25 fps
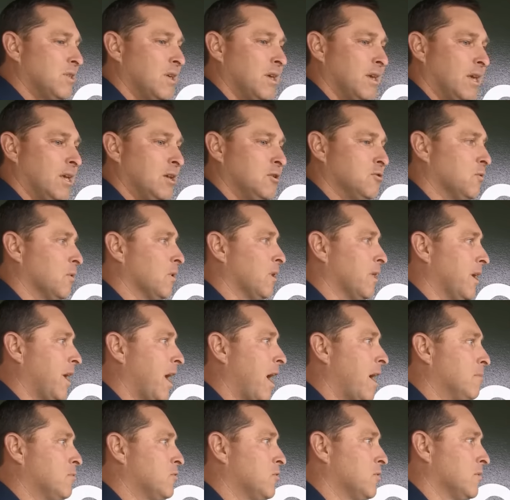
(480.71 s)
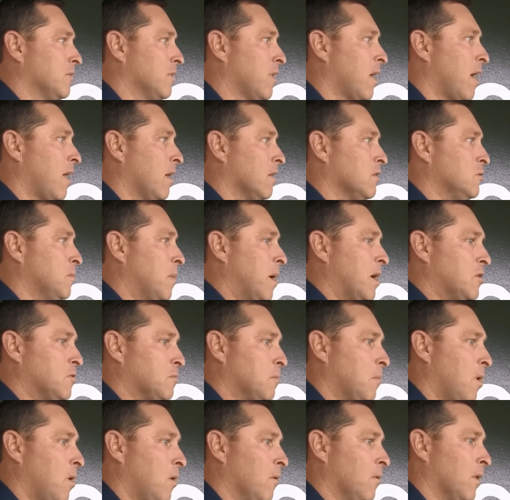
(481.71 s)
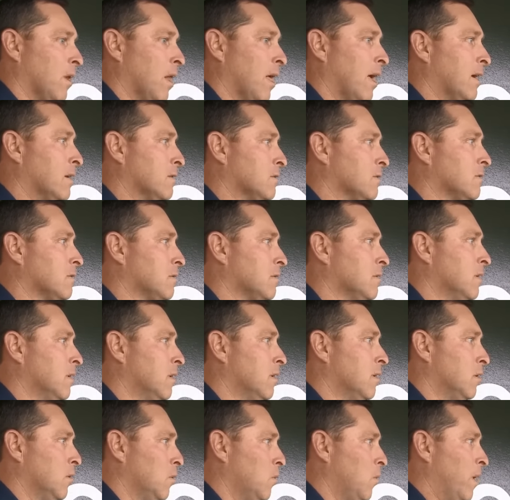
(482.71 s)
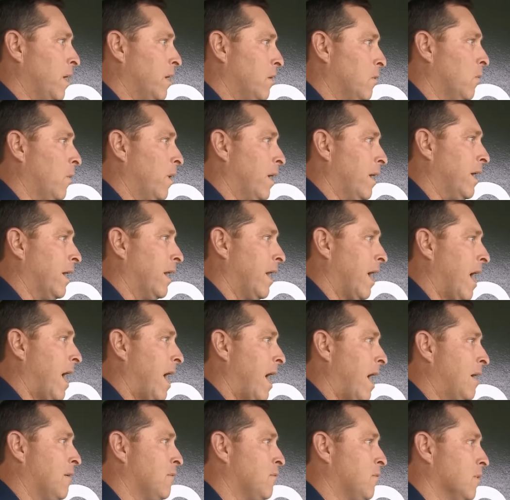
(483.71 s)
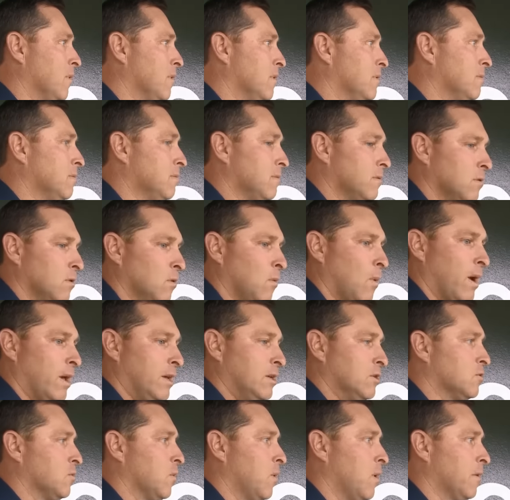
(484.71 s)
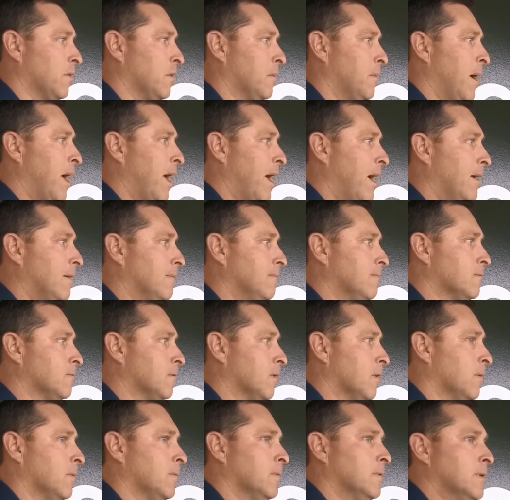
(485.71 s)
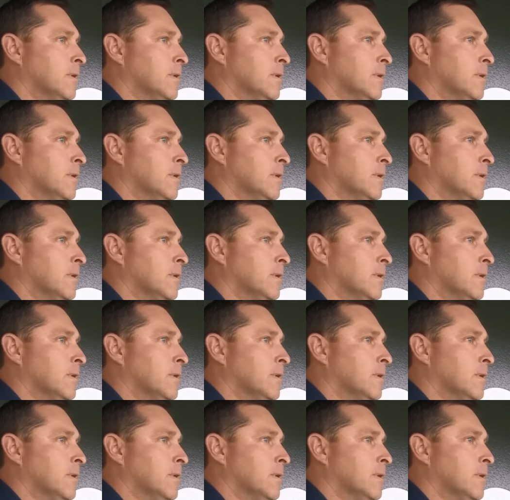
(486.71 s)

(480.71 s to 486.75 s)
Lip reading: think he's really captured college baseball in the last week and a half with the way he swung the bat. So,